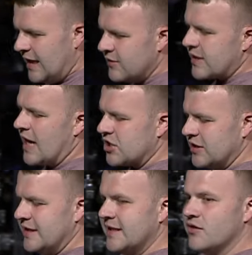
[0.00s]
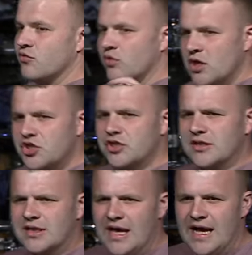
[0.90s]
And it was actually in
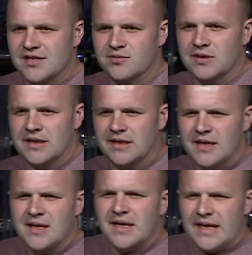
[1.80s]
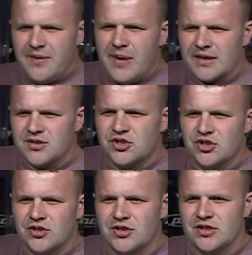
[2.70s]
Russian class when I came back to
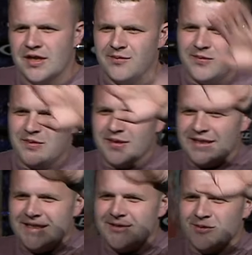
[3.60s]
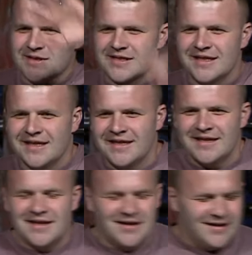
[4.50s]
church. I remember Lena was
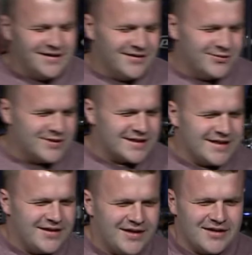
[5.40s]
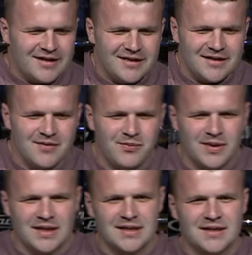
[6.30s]
in there, and
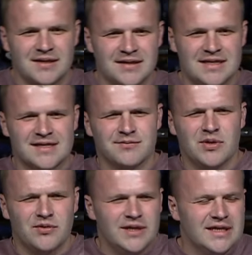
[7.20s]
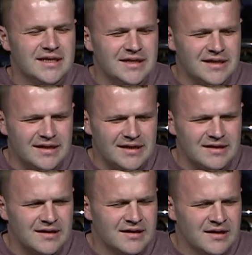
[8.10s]
my niece Marina,
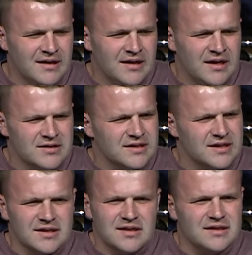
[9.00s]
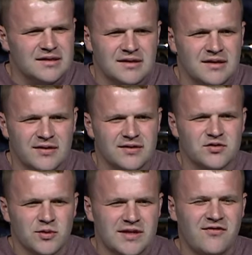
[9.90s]
and it was like the
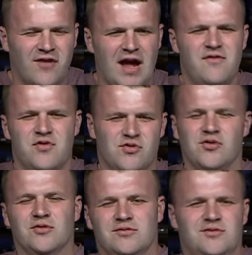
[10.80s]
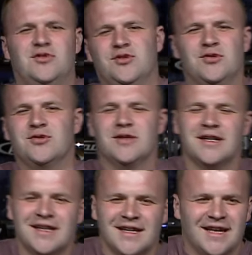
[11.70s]
25-year-old
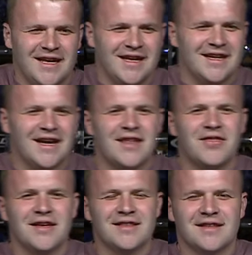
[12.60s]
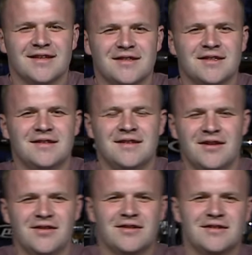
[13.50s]
dude, and I think
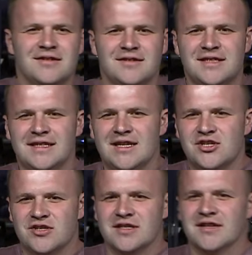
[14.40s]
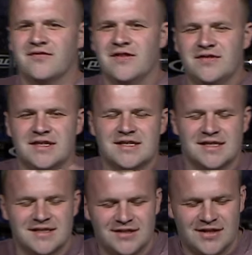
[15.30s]
the other teenagers, like 15,
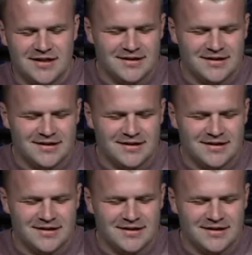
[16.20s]
16